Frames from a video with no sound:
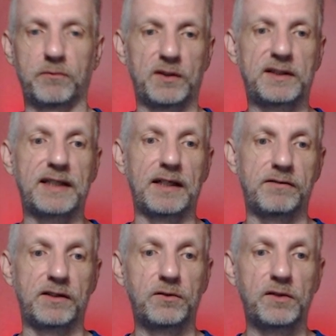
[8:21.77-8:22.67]
once again,
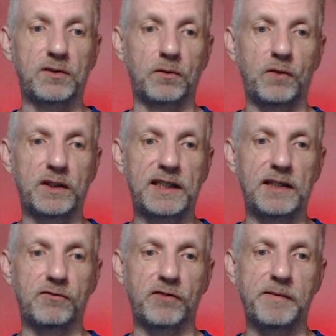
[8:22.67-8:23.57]
if I do this on one
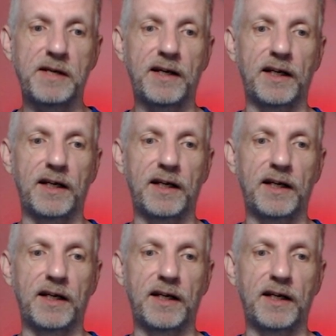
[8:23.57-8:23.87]
keyframe